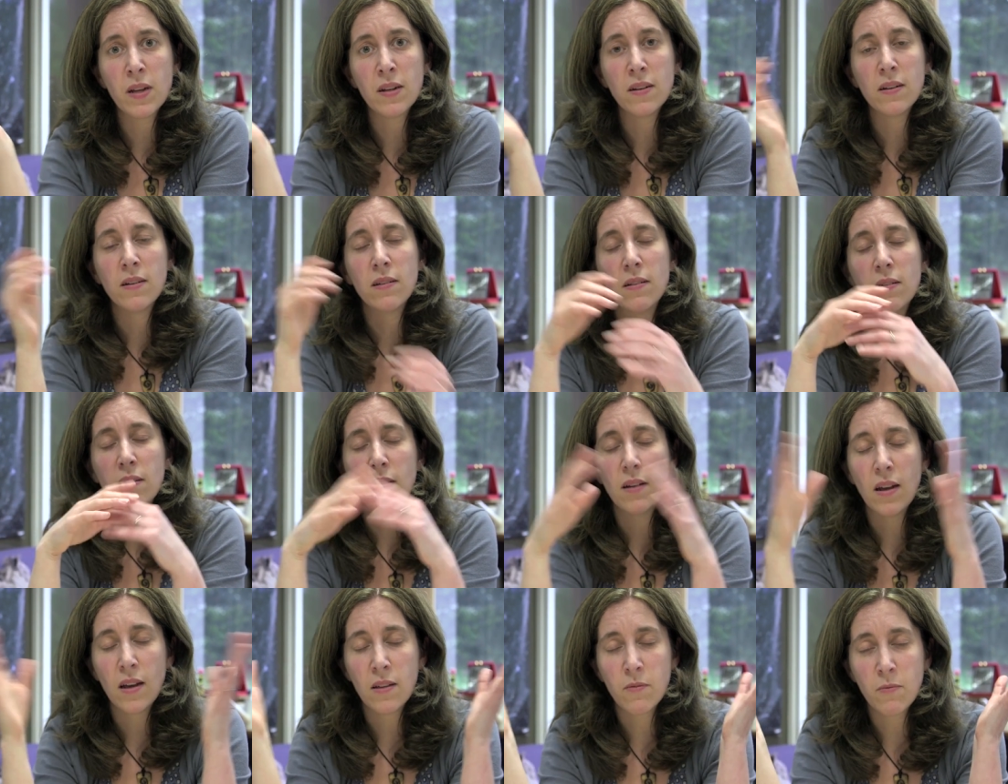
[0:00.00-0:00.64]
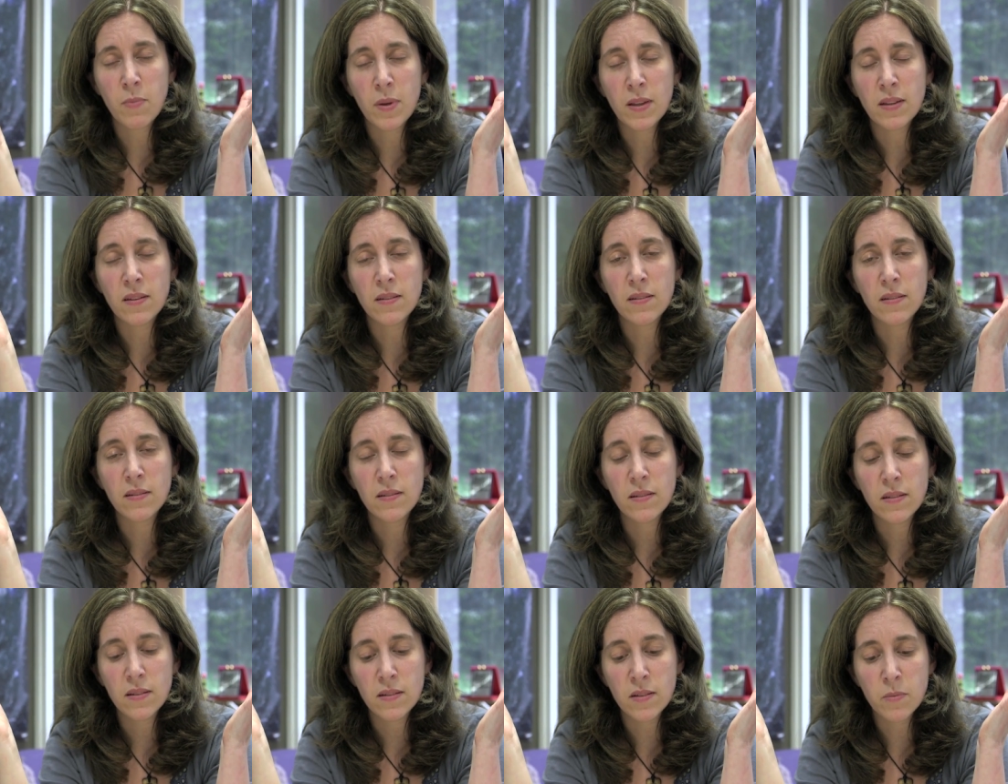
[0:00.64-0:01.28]
been, have
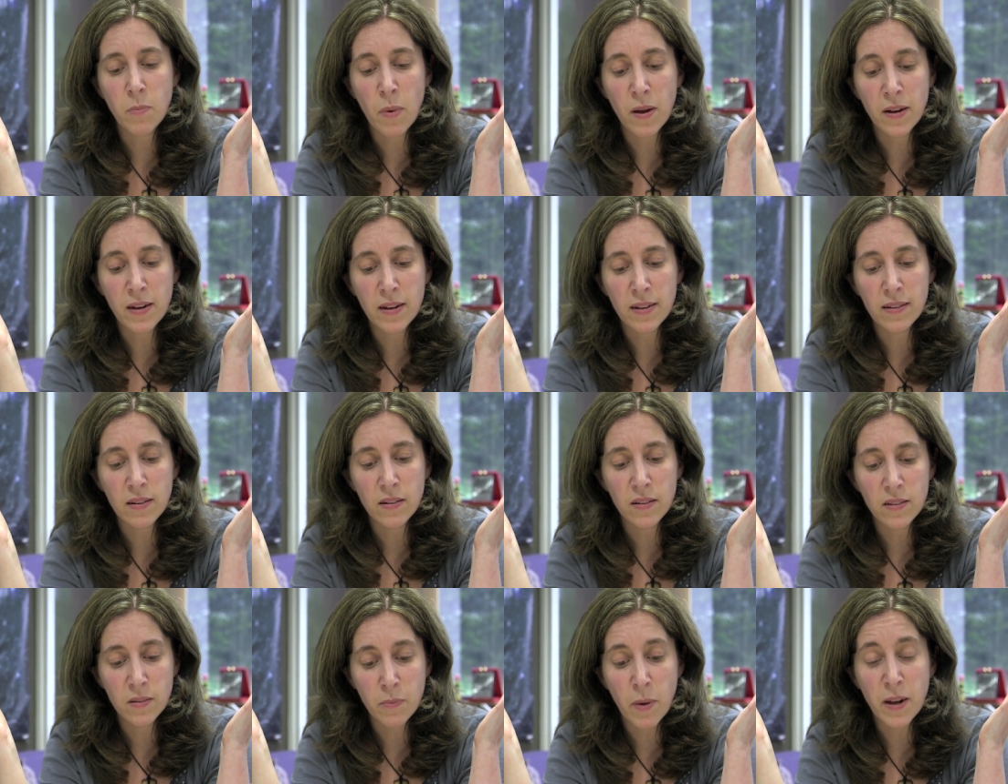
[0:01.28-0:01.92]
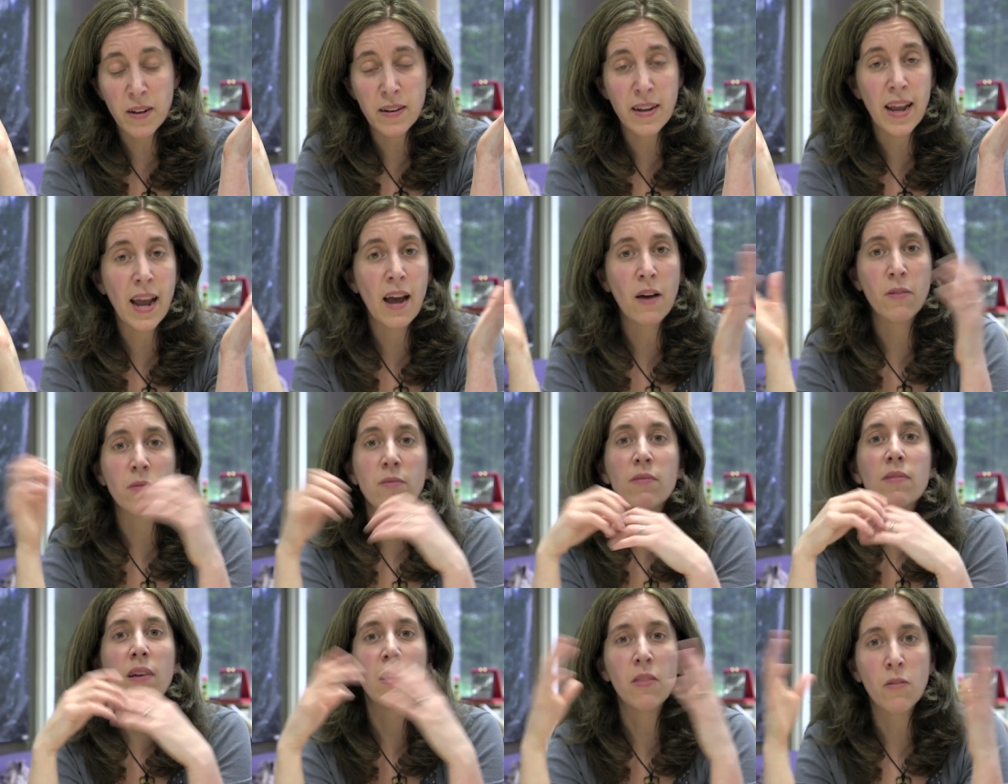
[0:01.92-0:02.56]
been spun, spun
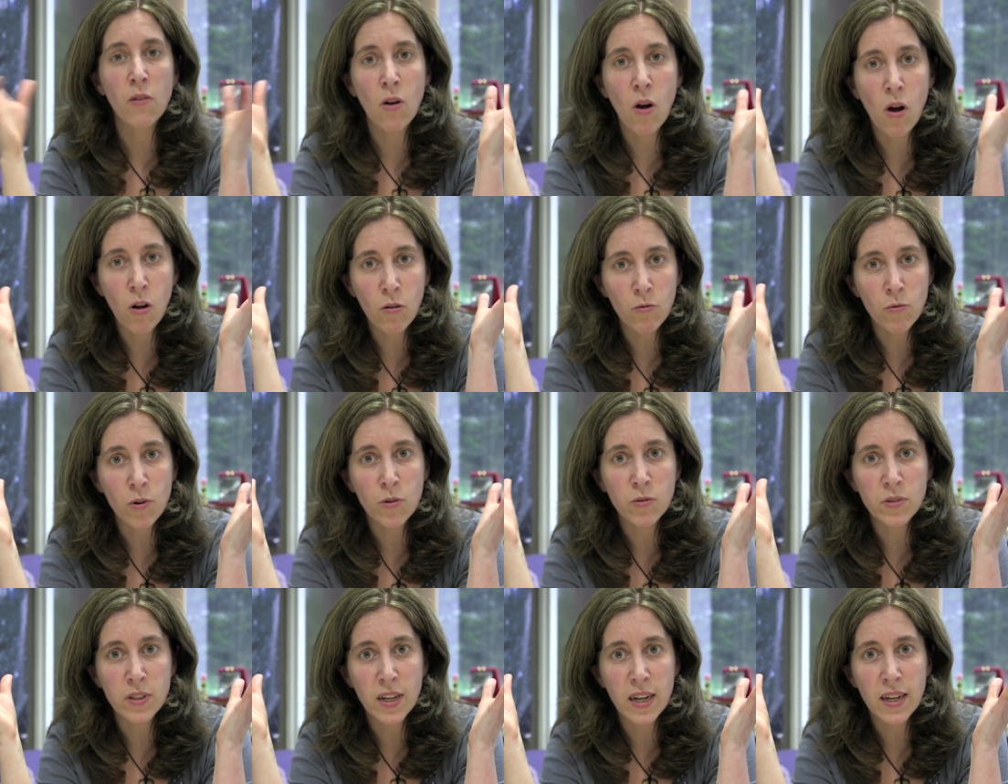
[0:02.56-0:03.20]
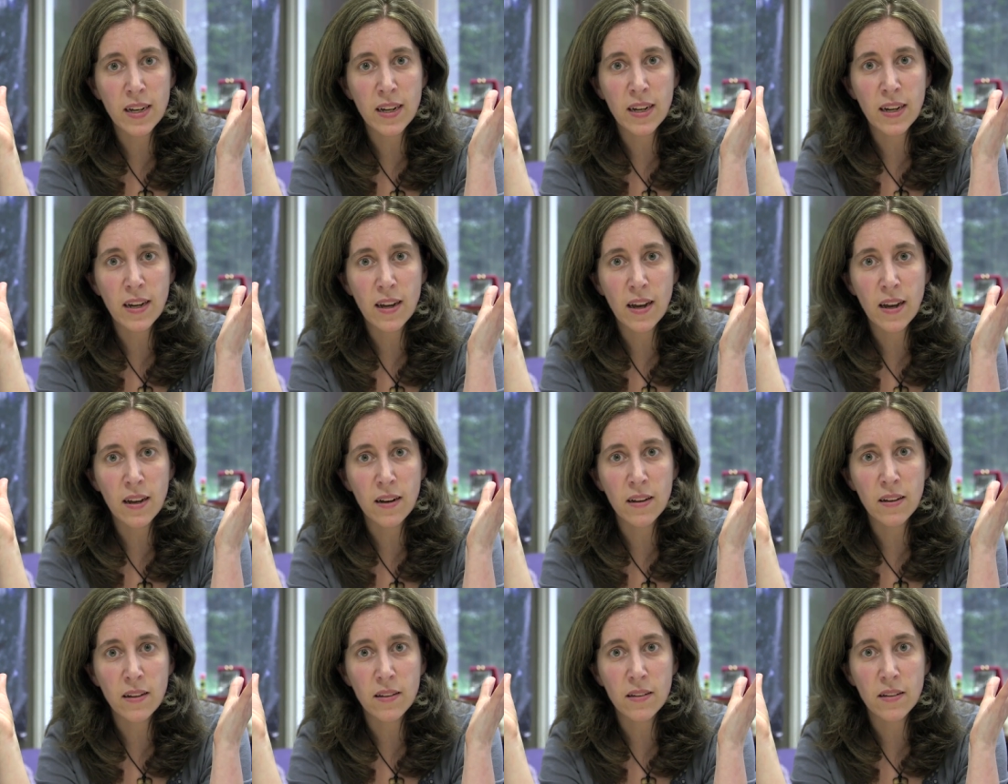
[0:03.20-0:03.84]
down, and they're all rotating
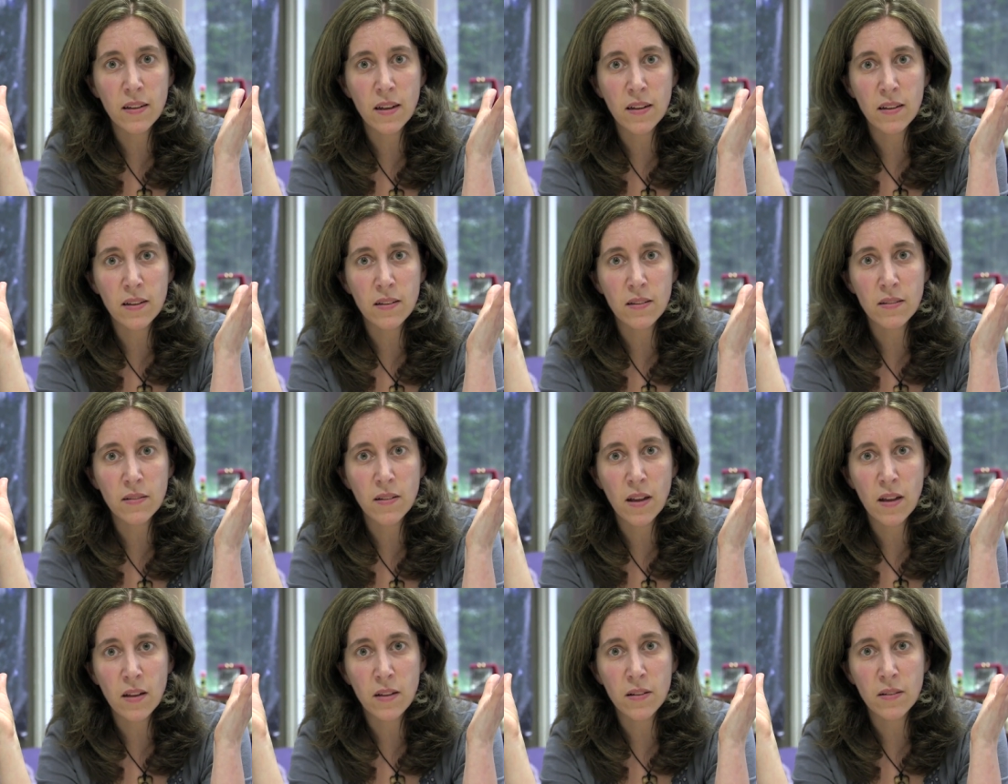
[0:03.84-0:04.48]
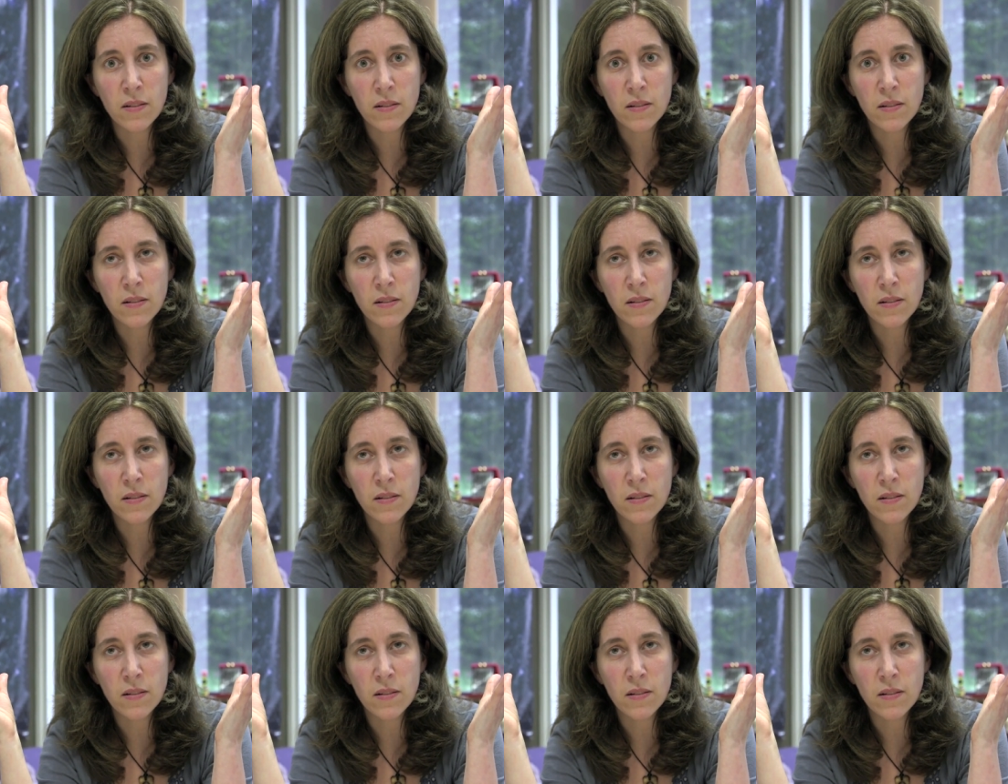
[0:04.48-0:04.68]
at a, a, a